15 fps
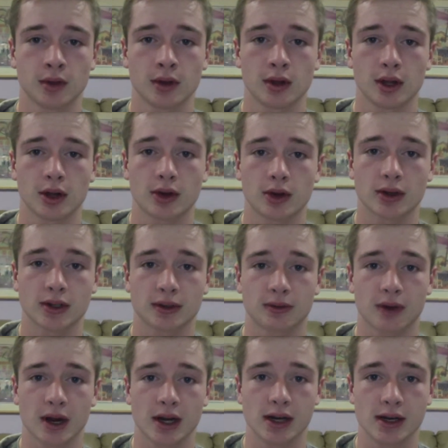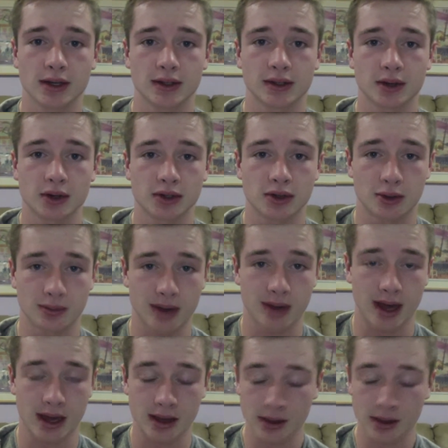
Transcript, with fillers: Hello, Kris. It's Friday and it's snowstorm day.